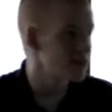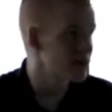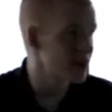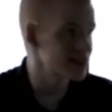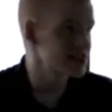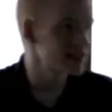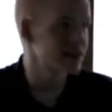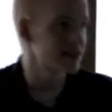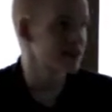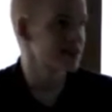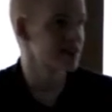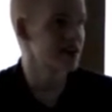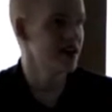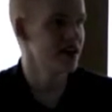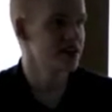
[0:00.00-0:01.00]
months
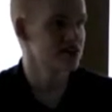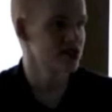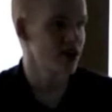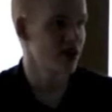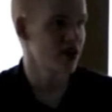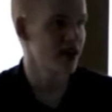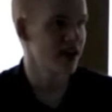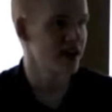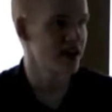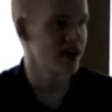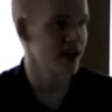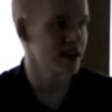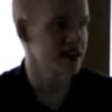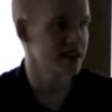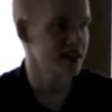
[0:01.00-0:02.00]
even. So
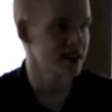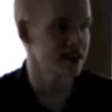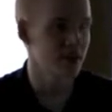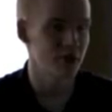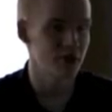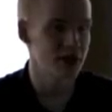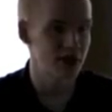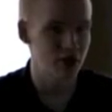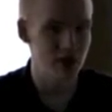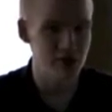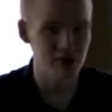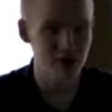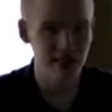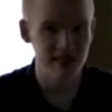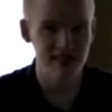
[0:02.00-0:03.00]
I think that we're in a great
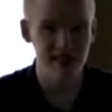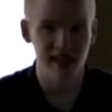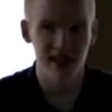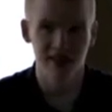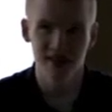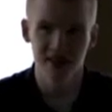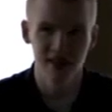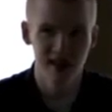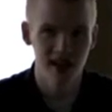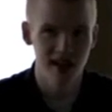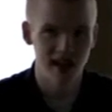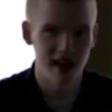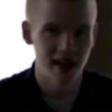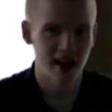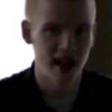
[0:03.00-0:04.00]
place now,
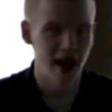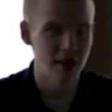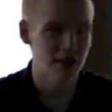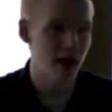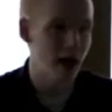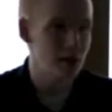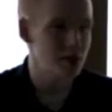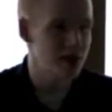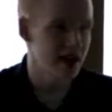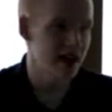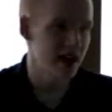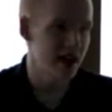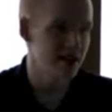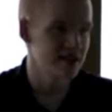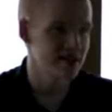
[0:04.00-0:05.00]
and I
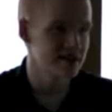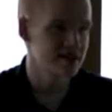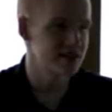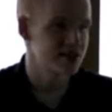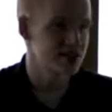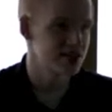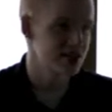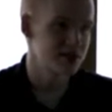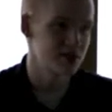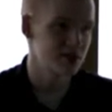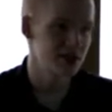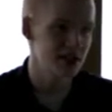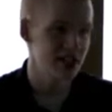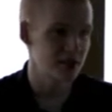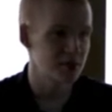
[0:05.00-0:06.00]
plan to just
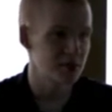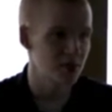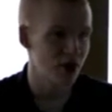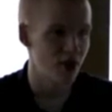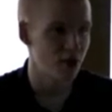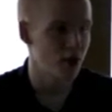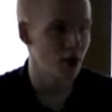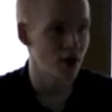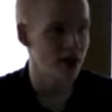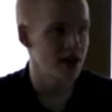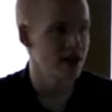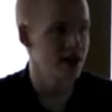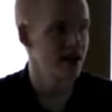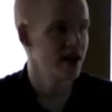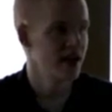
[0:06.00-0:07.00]
really keep the ball rolling
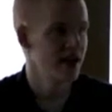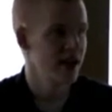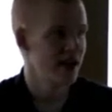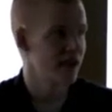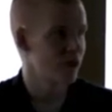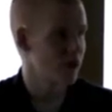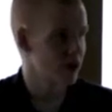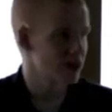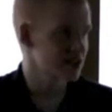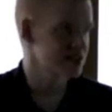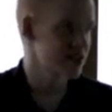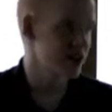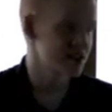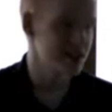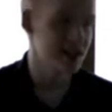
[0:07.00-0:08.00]
and work as
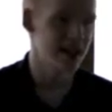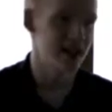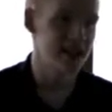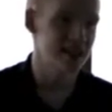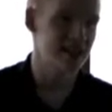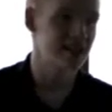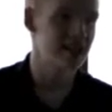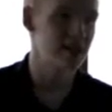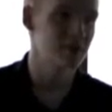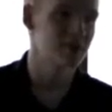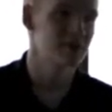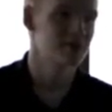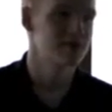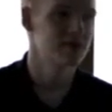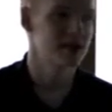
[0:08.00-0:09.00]
hard as I can to keep
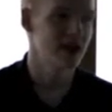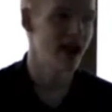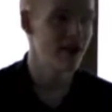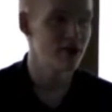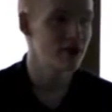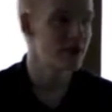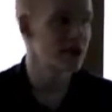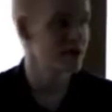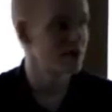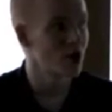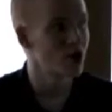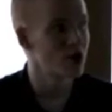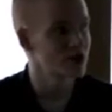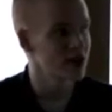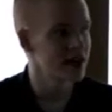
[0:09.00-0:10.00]
everybody
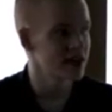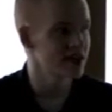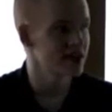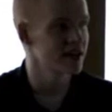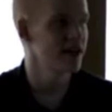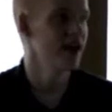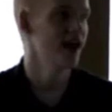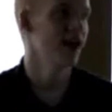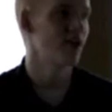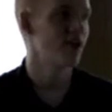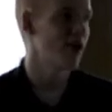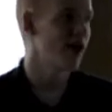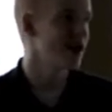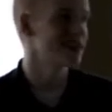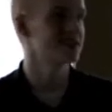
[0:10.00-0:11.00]
motivated and
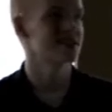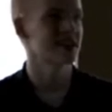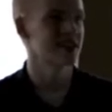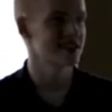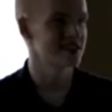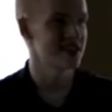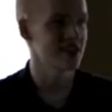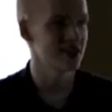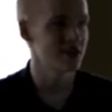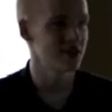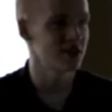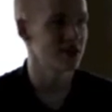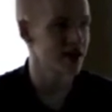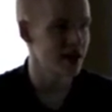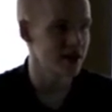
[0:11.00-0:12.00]
wanting to continue
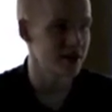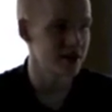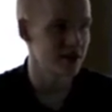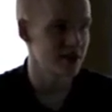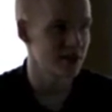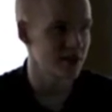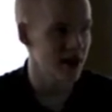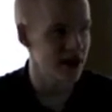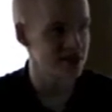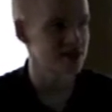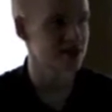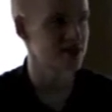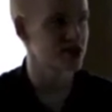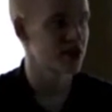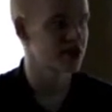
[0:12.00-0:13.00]
the
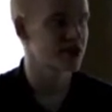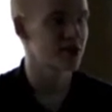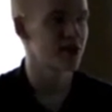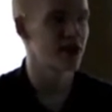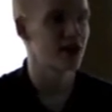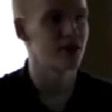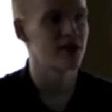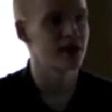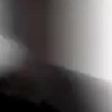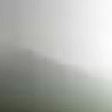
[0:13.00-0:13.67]
positive trend that we're on right now.